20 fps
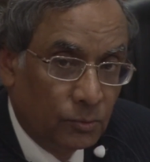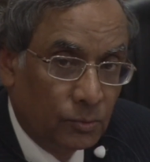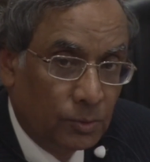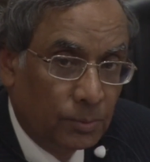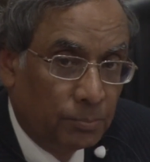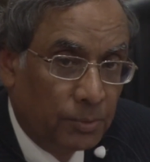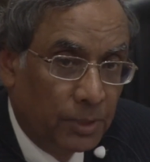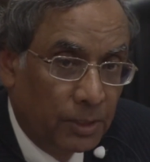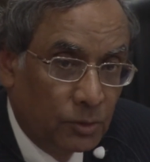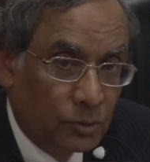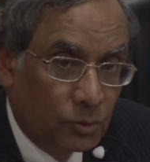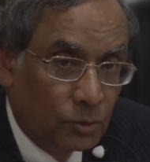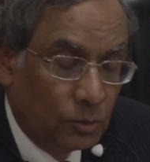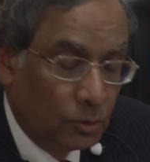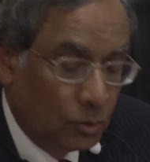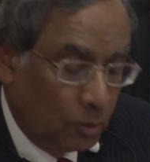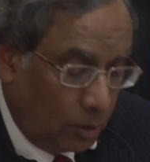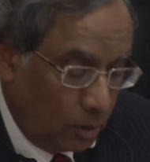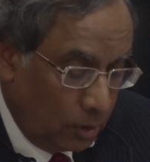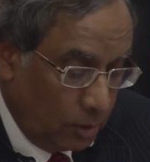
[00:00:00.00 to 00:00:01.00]
We bring to
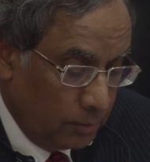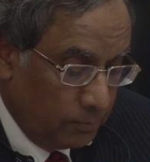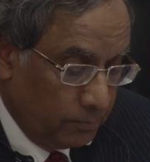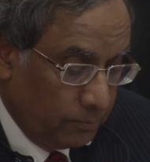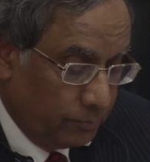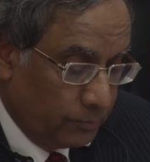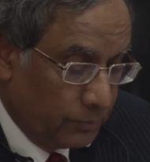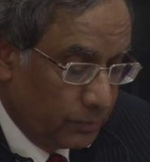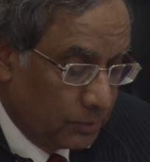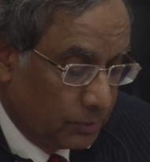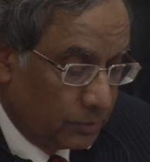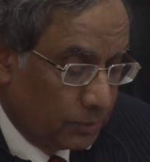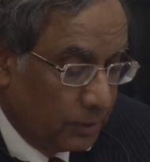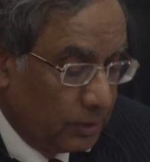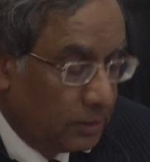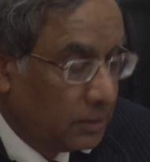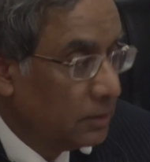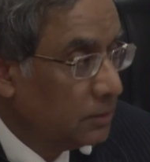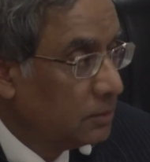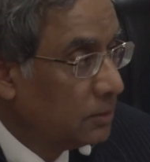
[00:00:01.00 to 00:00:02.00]
you all
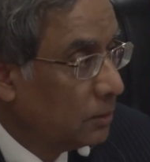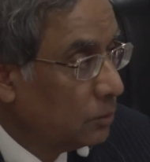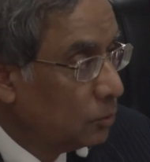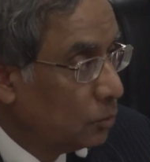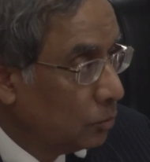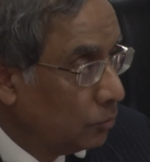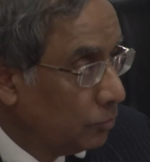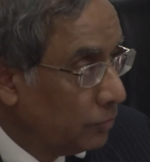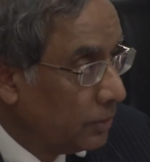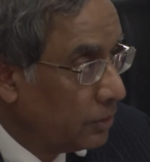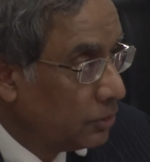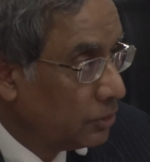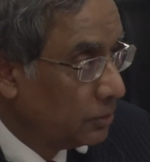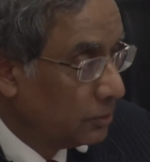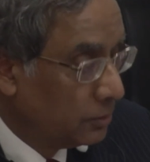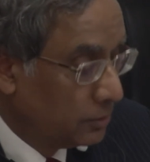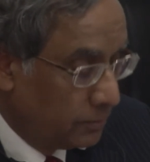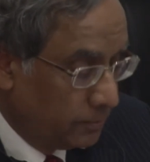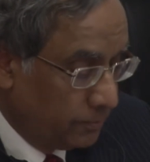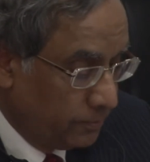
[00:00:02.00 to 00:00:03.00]
greetings and good
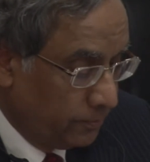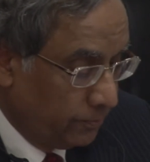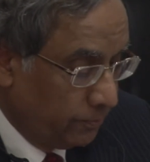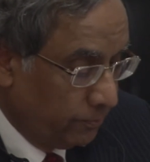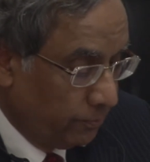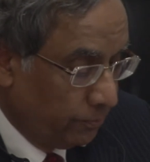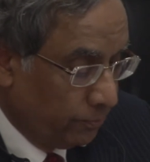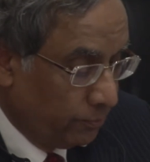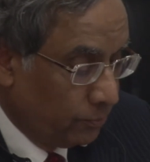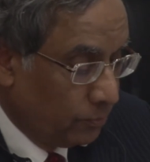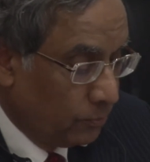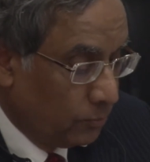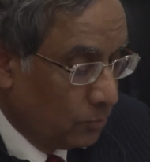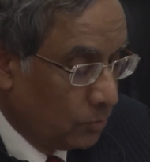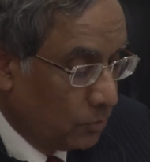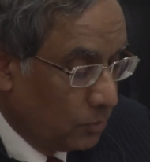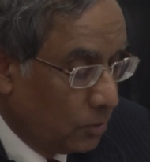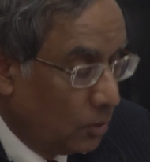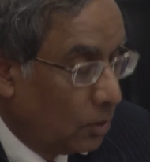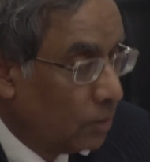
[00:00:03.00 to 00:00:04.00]
wishes
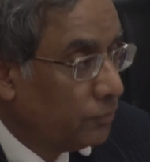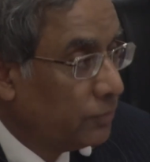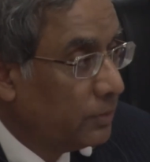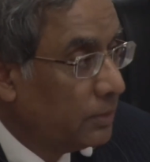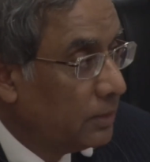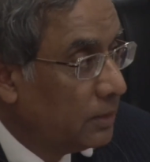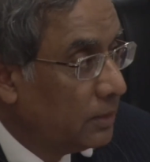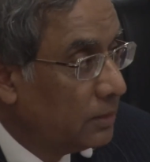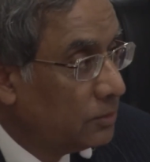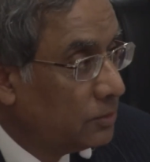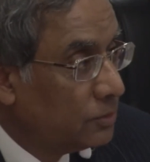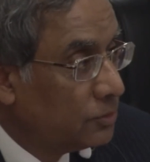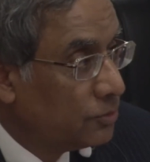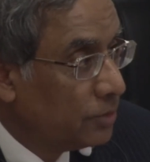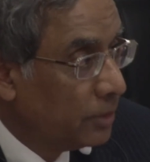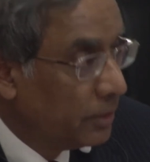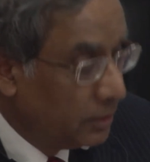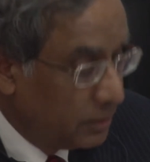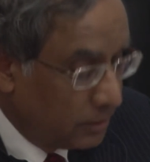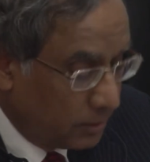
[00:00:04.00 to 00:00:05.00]
of India's
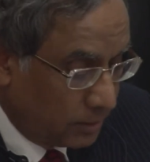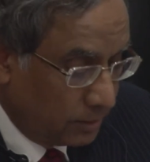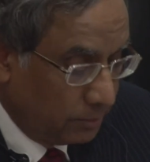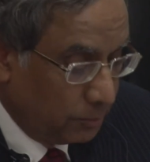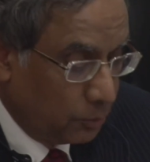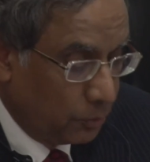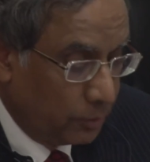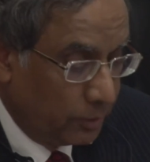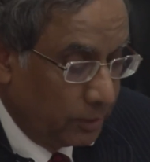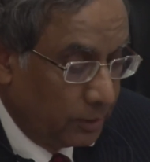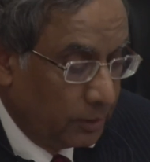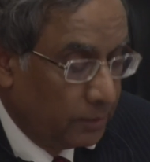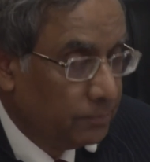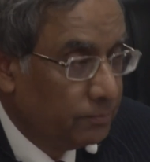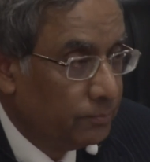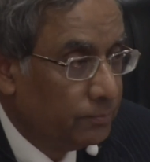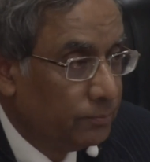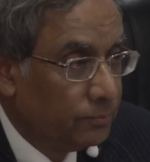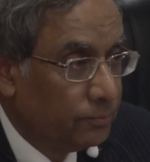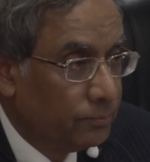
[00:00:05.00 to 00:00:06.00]
strategic community,
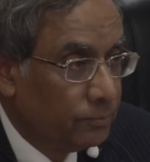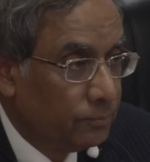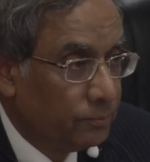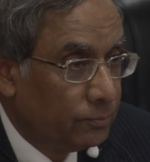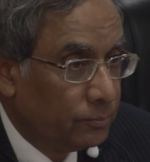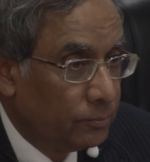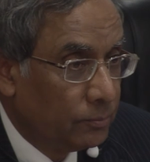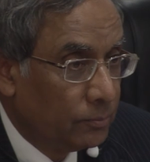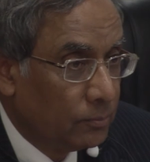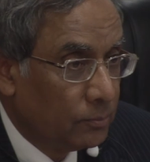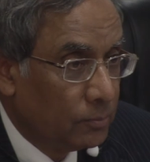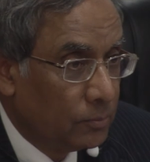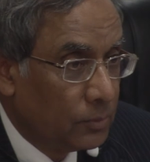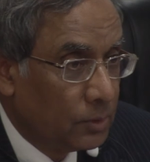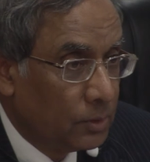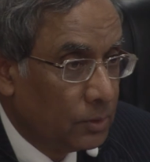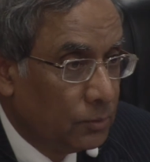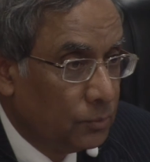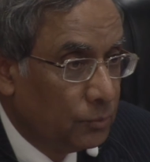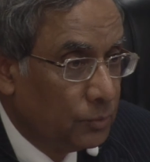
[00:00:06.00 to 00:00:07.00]

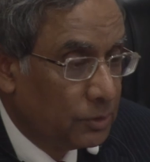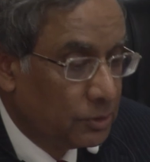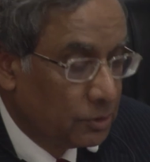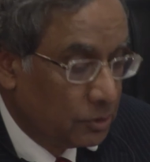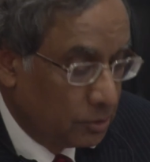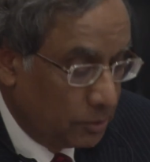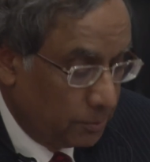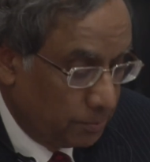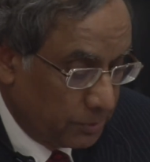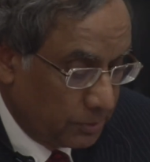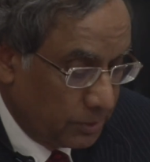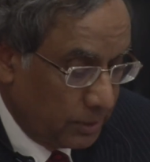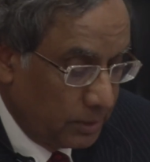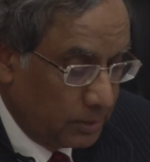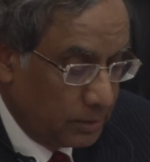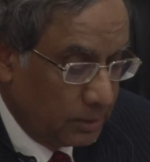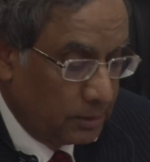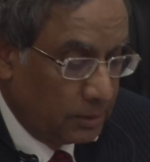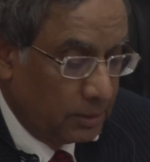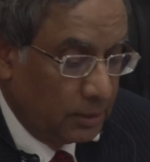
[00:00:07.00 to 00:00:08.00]
which is
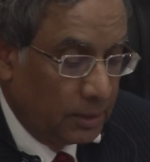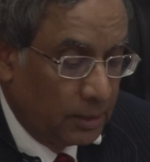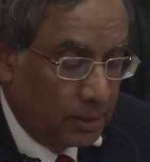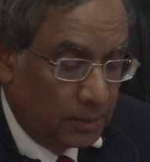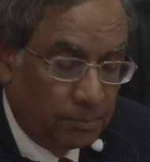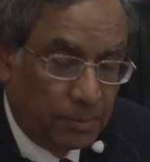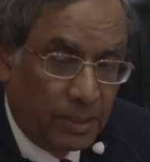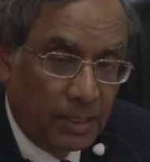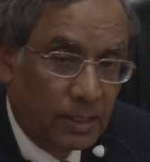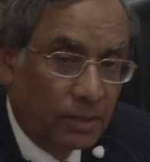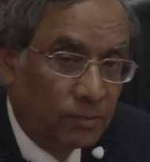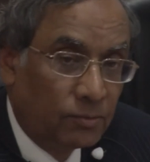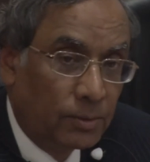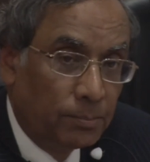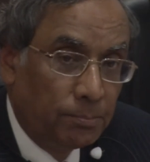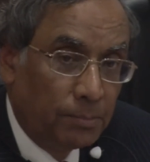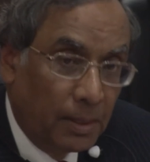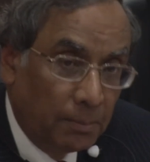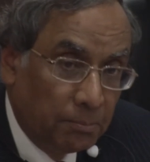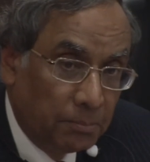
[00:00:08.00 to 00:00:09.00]
represented here by
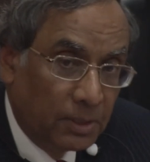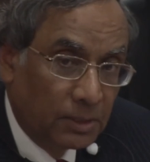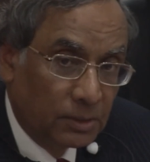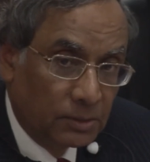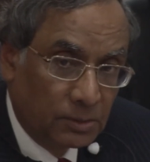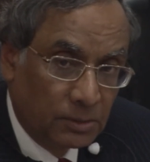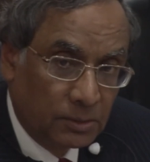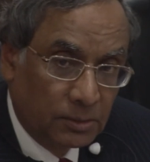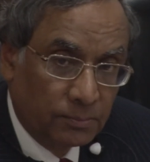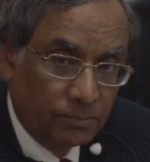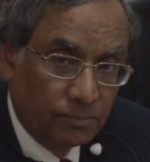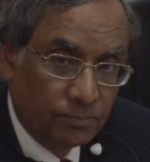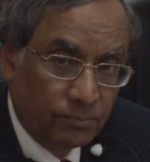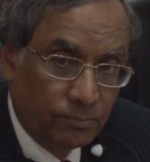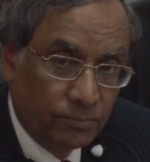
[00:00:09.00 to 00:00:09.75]
our members